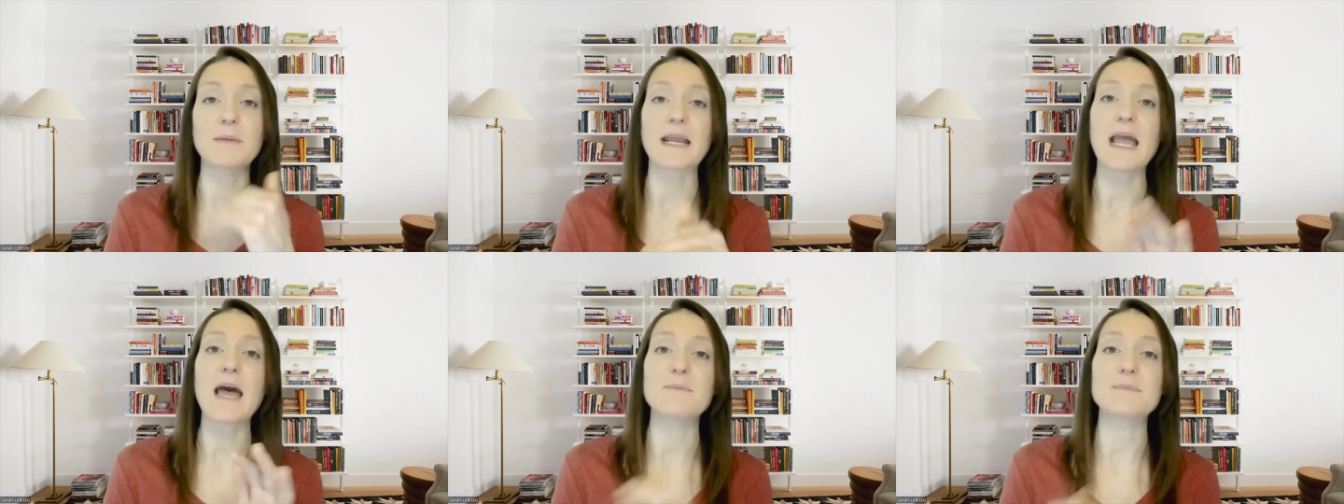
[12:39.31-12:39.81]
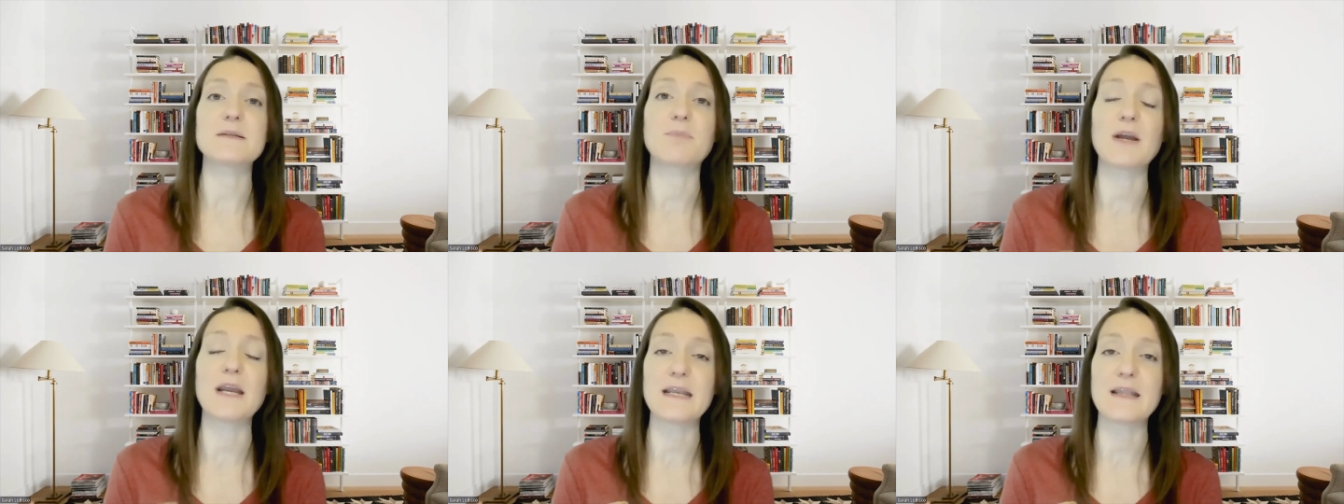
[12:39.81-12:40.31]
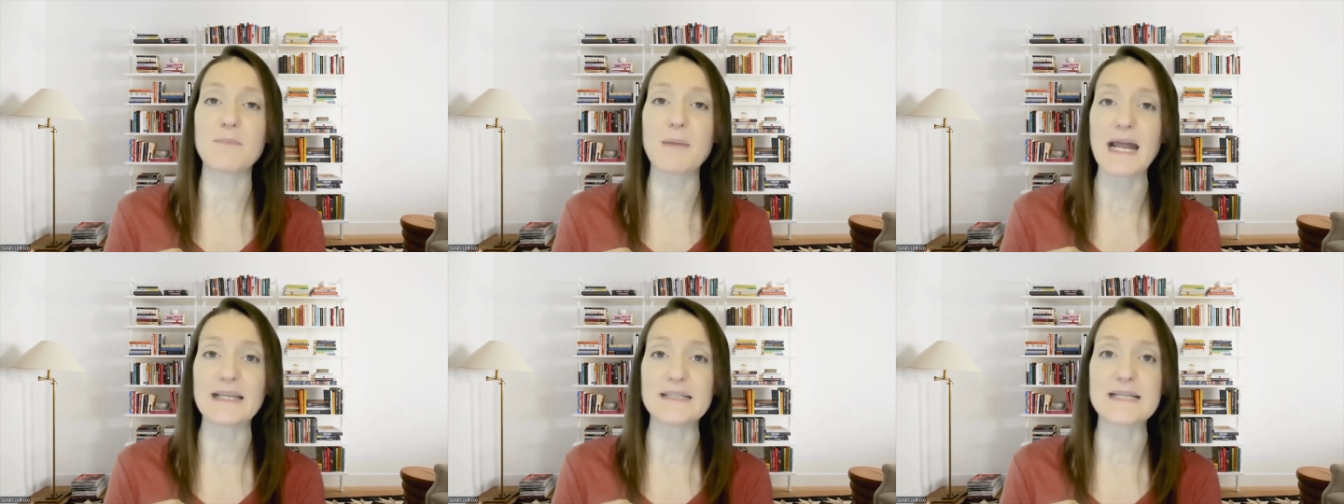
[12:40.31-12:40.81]
It calms the brain and the
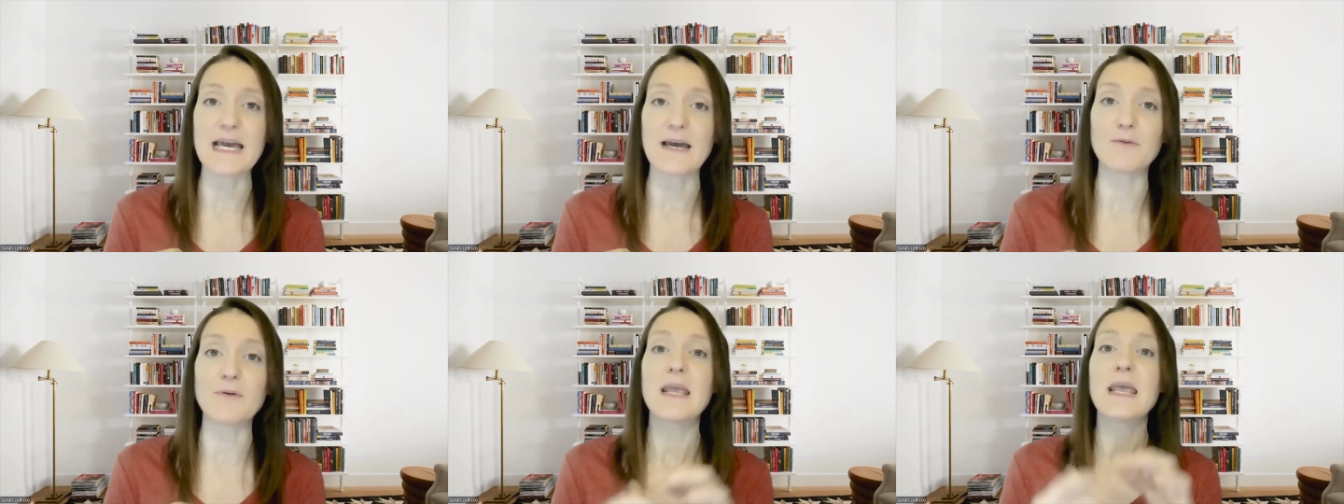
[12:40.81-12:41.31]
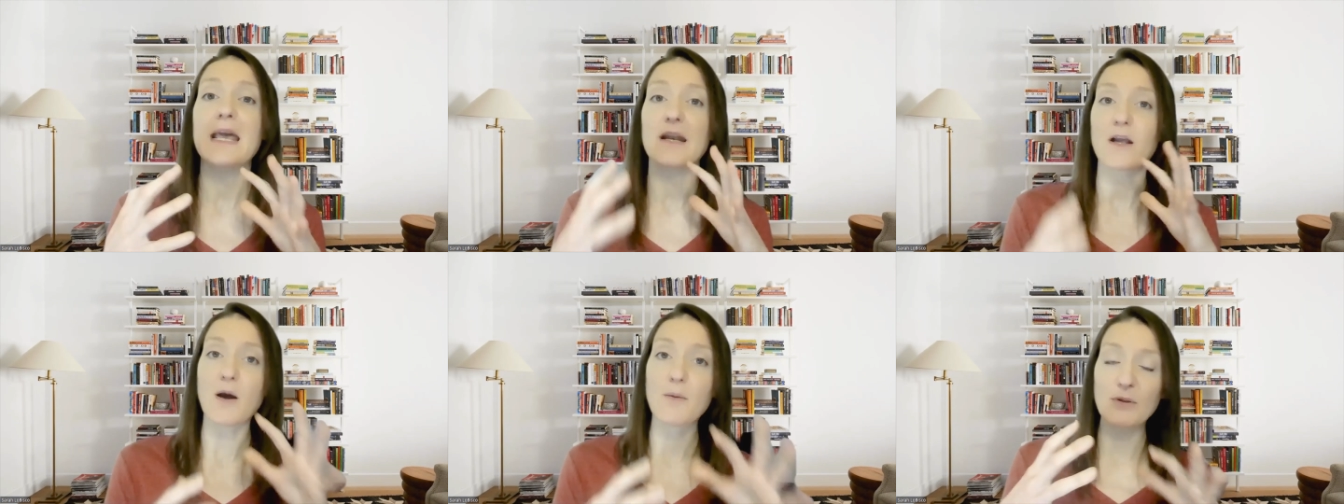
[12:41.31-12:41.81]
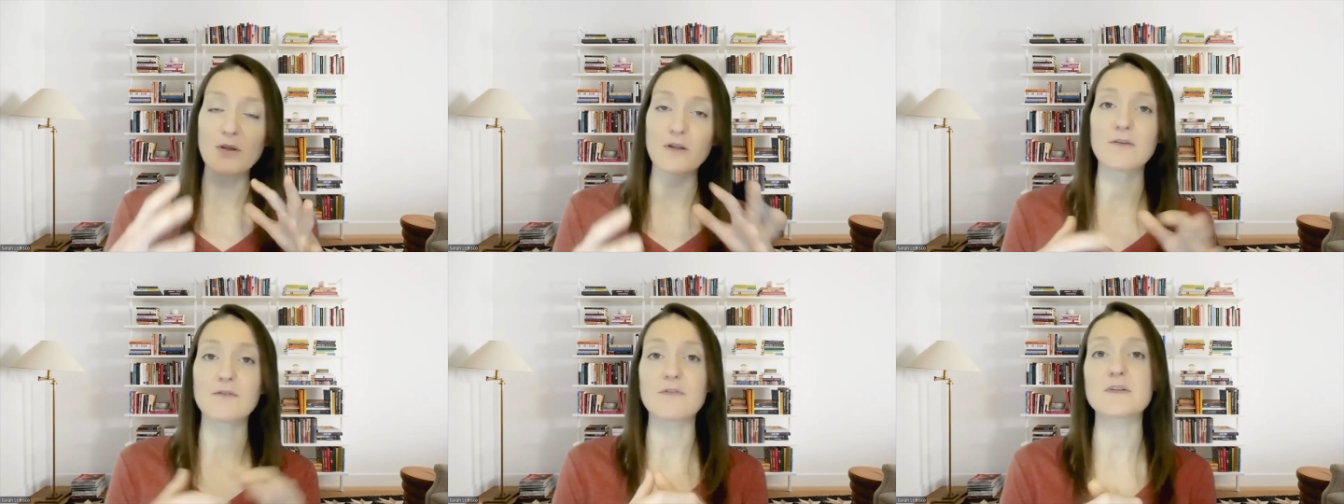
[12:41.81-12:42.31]
body down, and a couple
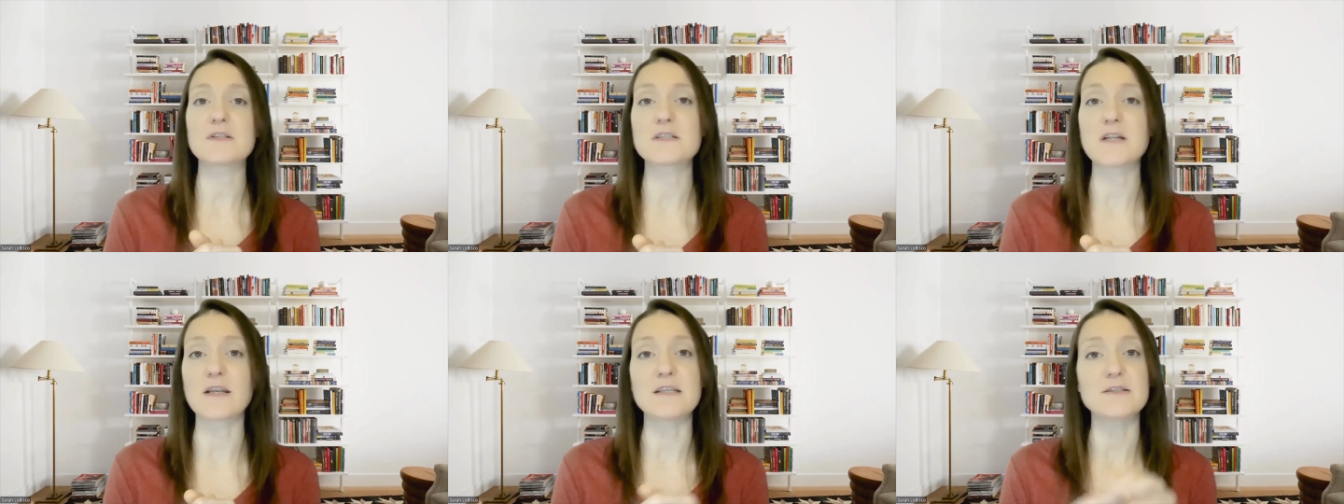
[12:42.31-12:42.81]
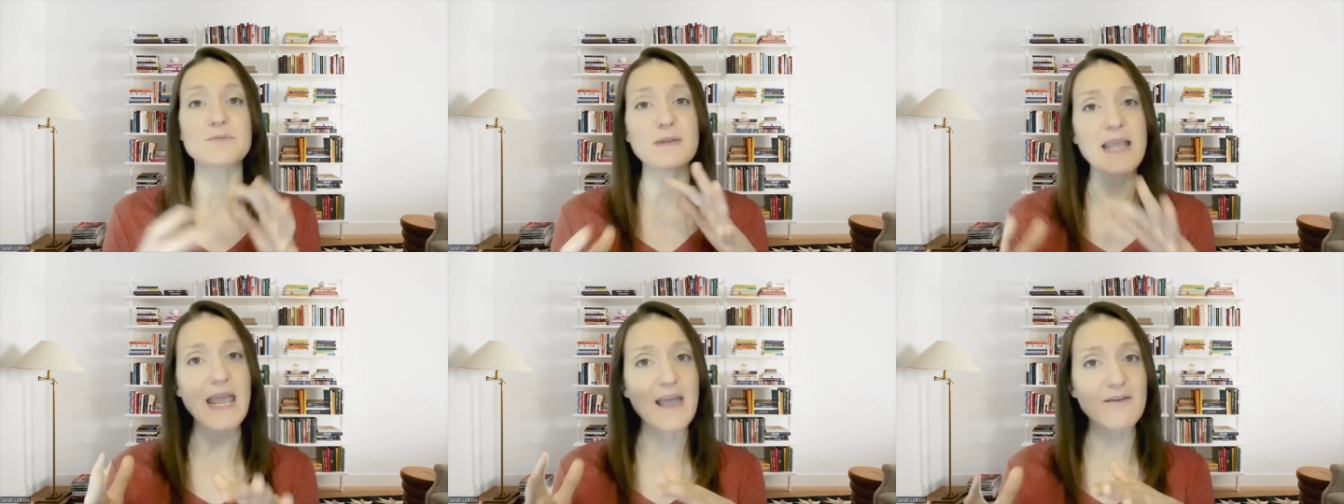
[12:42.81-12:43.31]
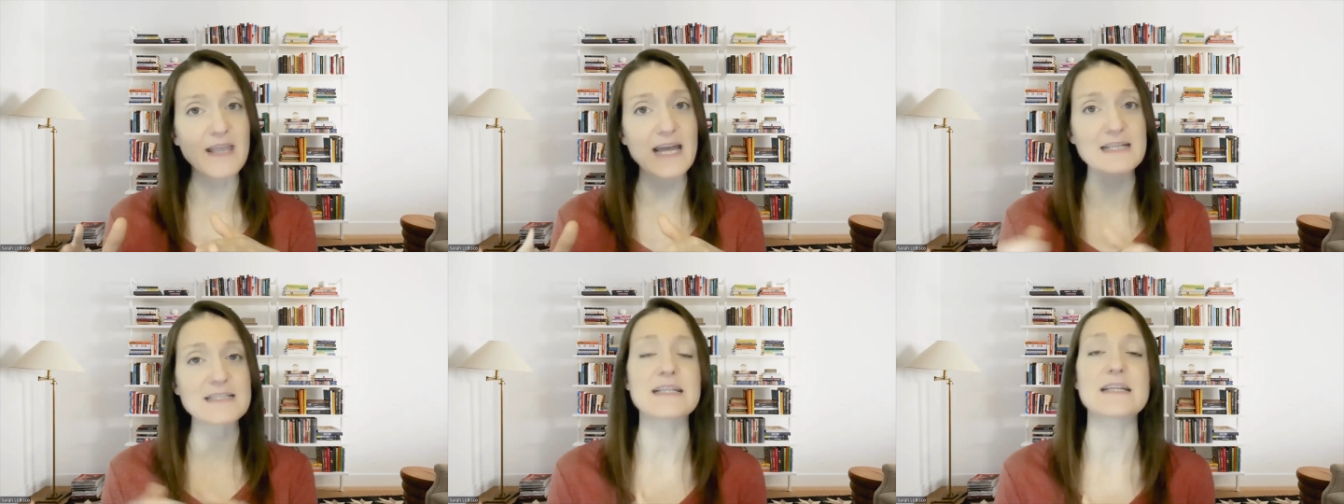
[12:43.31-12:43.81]
of studies with
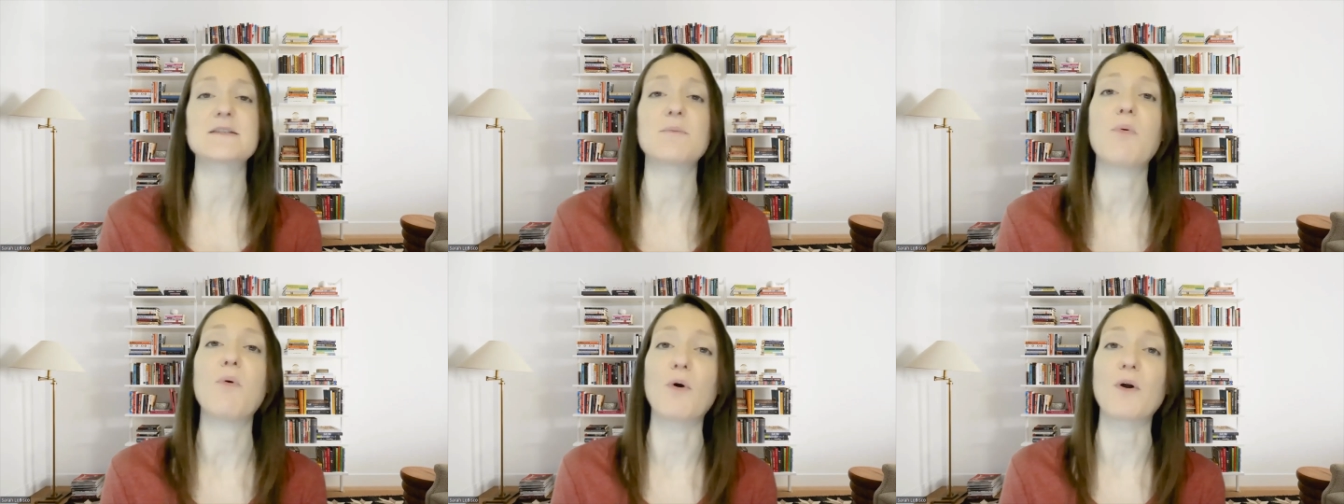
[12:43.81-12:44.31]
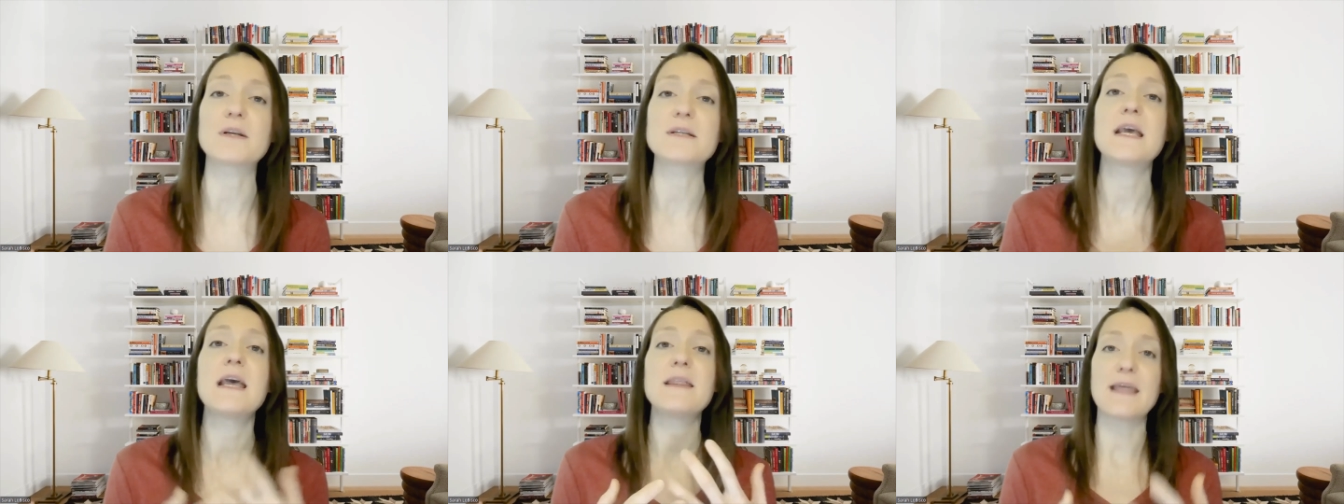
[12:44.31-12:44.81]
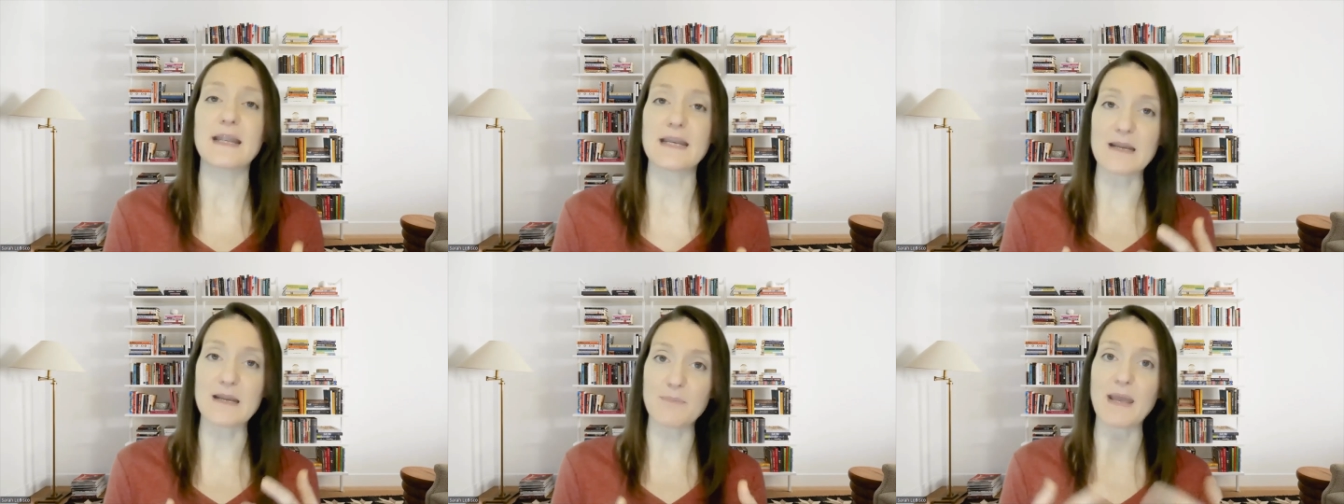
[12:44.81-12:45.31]
caveats that support that
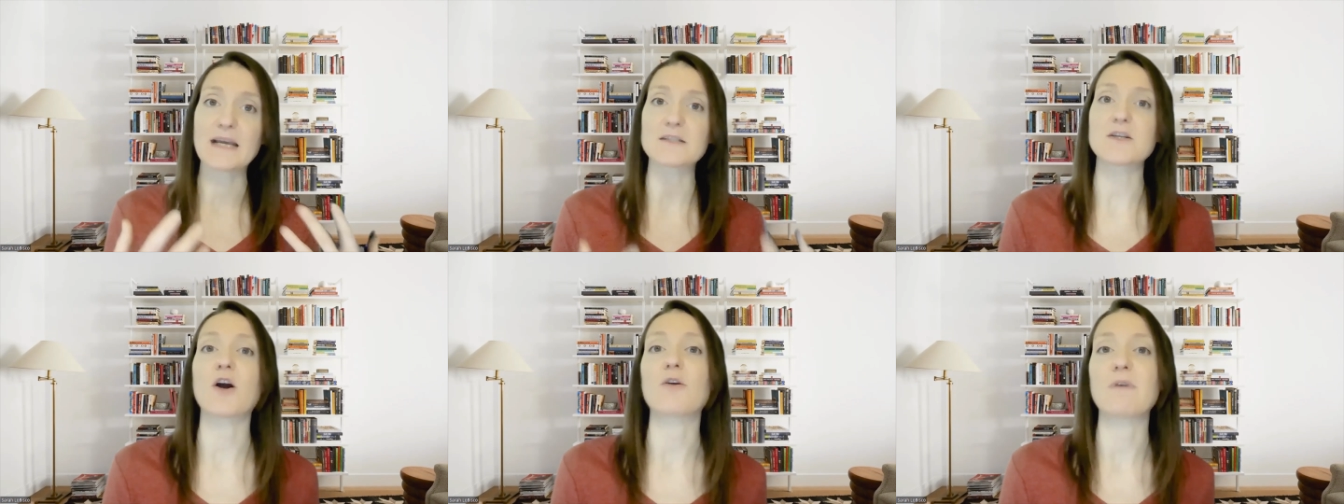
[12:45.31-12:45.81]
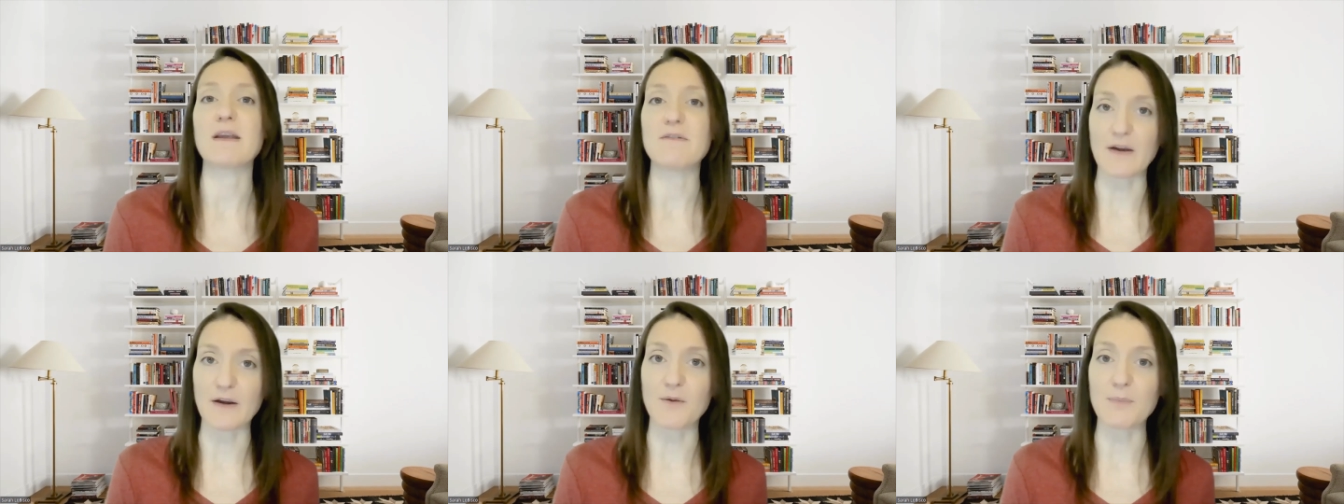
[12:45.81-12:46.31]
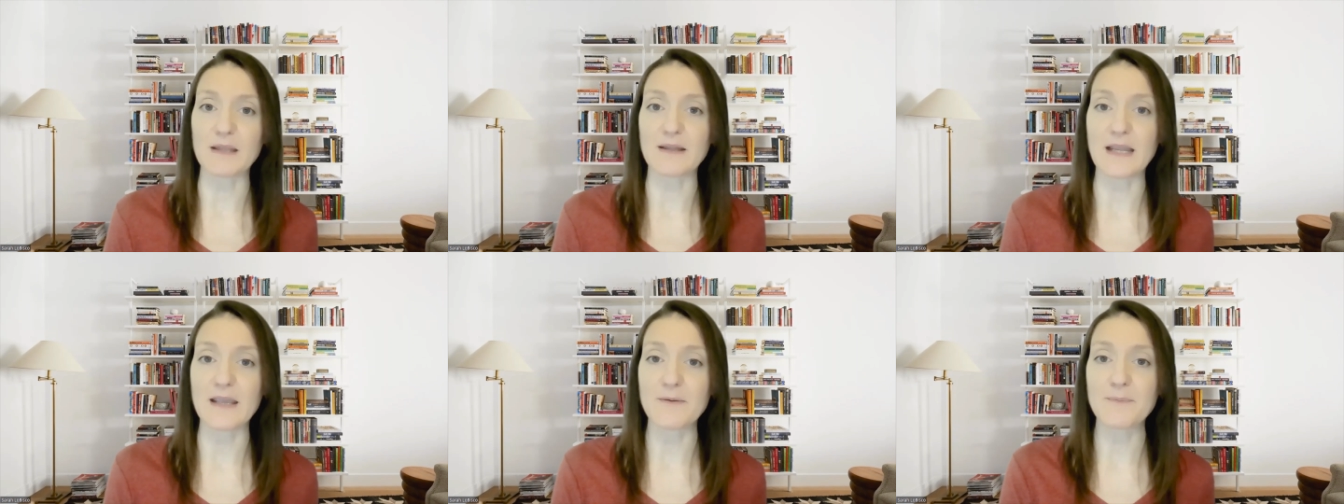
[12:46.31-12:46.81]
it impacts heart rate
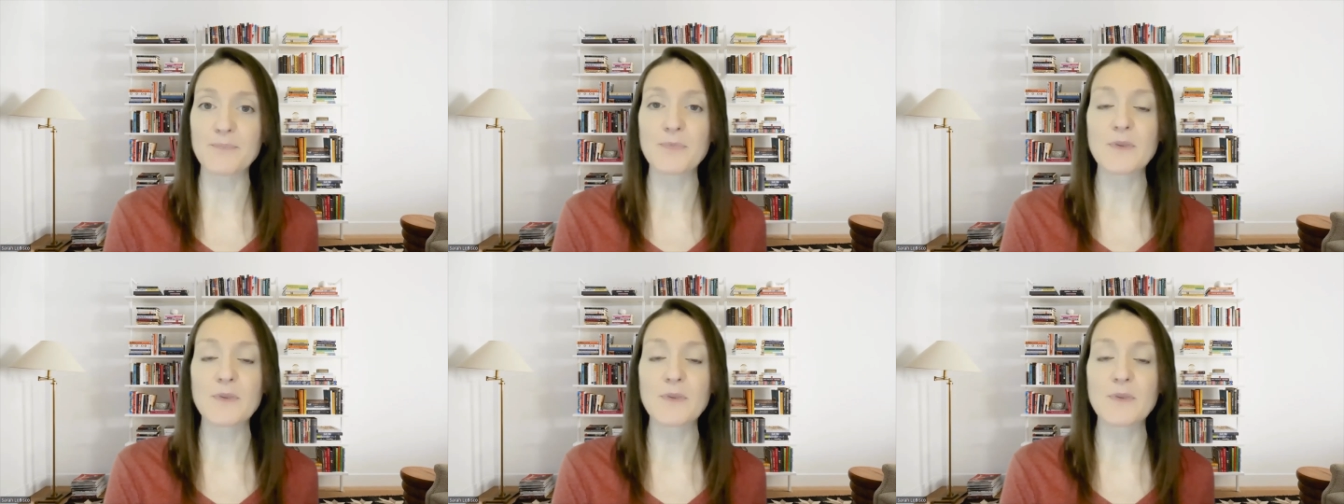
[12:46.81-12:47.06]
variability.